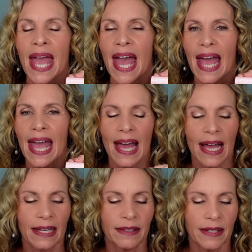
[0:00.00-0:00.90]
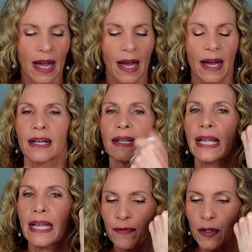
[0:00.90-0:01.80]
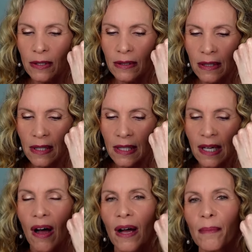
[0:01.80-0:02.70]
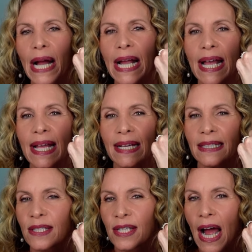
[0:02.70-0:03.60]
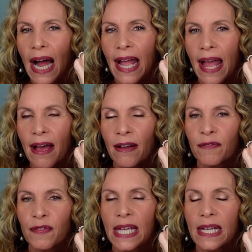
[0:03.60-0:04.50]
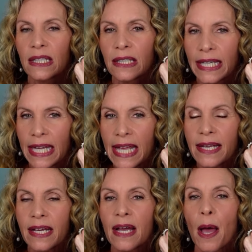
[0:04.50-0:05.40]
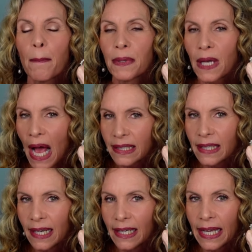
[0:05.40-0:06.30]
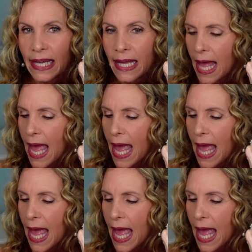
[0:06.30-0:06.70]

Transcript: And uh, if you look on my hands, I have the Clinique Black Honey.